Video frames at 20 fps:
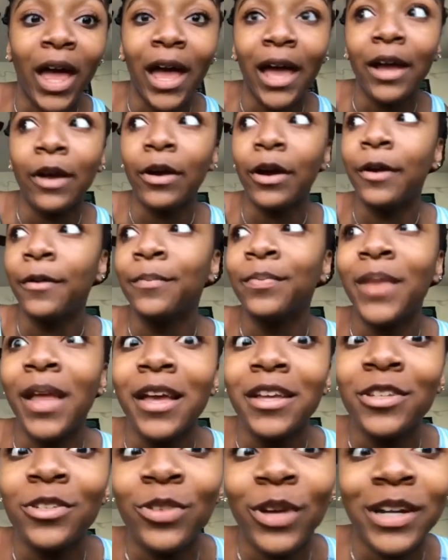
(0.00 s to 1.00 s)
I grow,
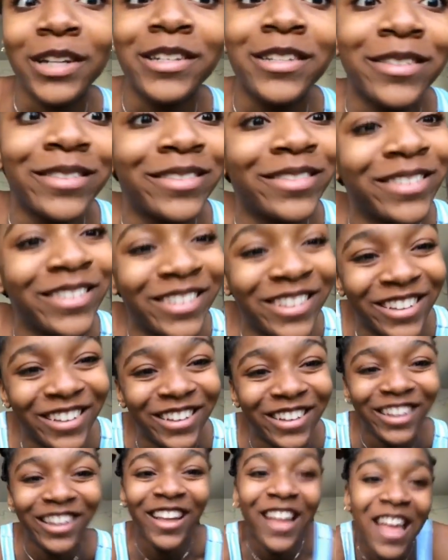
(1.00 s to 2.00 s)
I stretch.
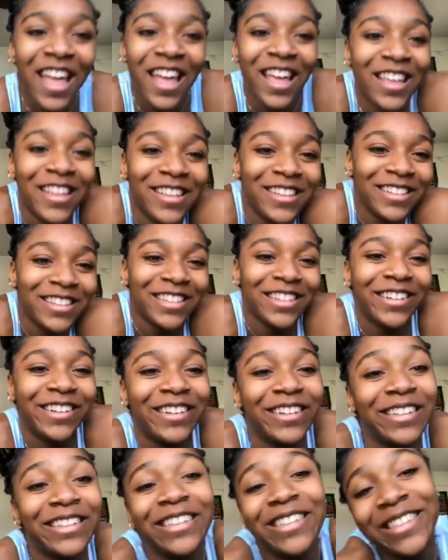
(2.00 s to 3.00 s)

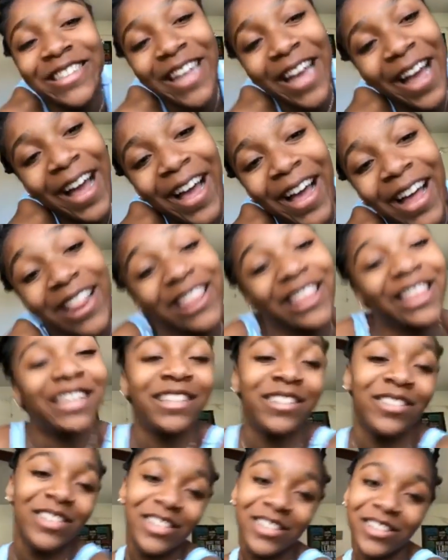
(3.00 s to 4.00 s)
So, yeah,
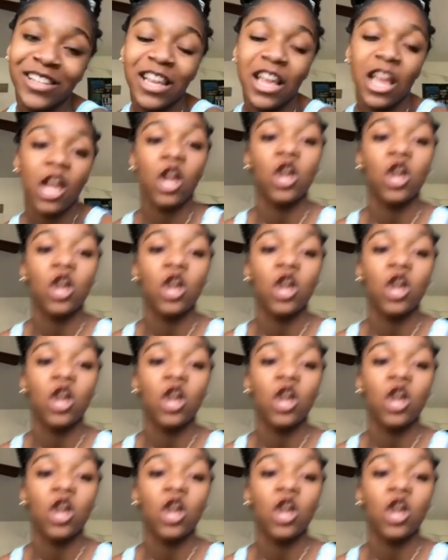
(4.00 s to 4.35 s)
this is